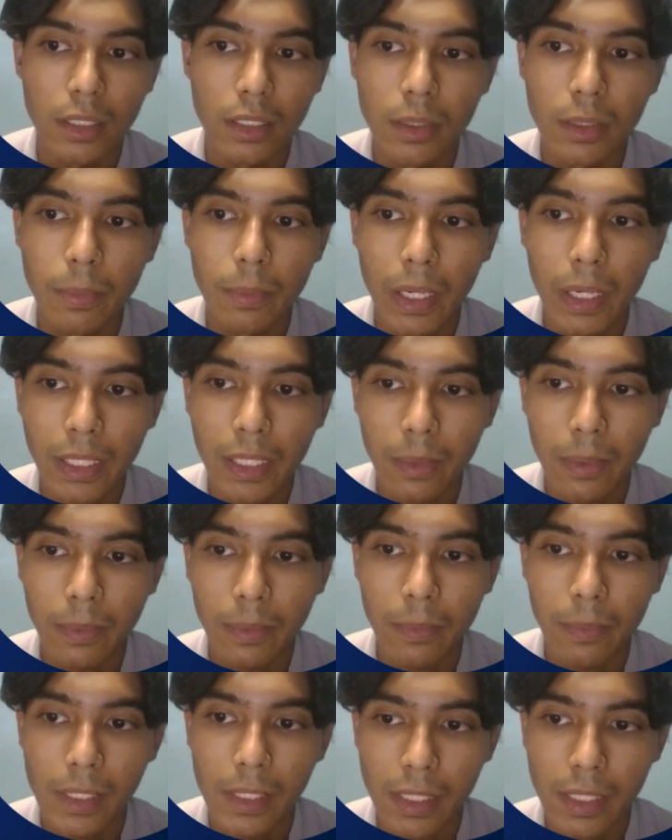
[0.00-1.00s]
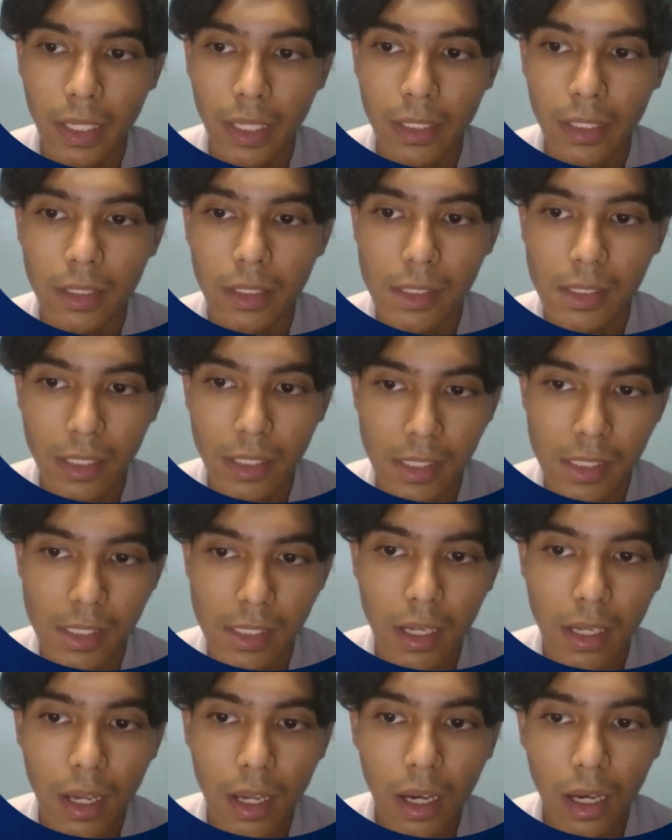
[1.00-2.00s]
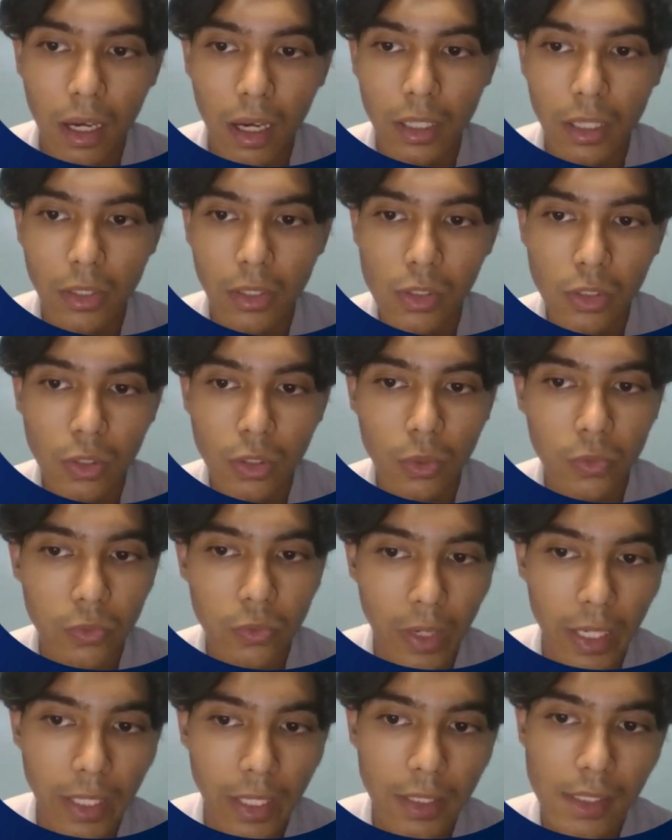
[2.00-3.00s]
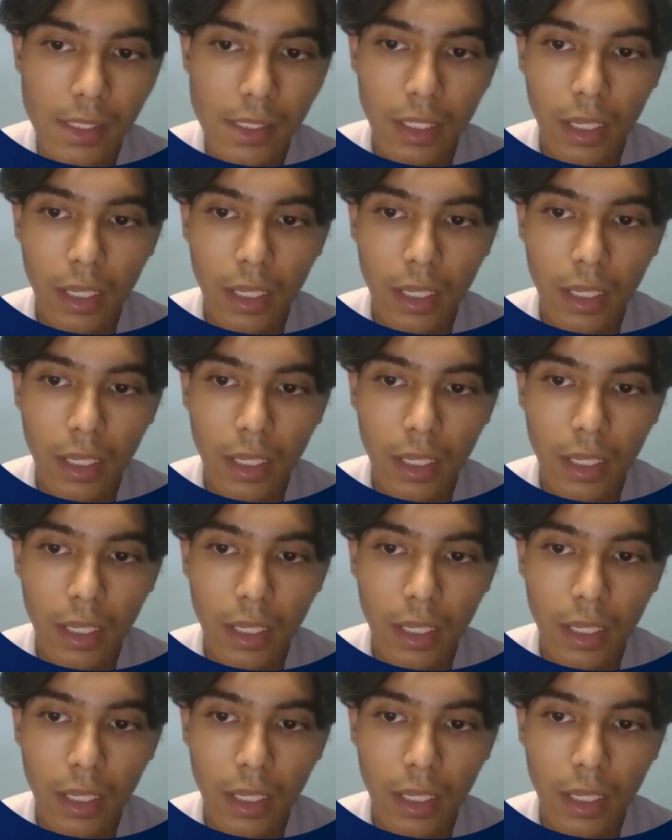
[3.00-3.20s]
market basket analysis, are used to find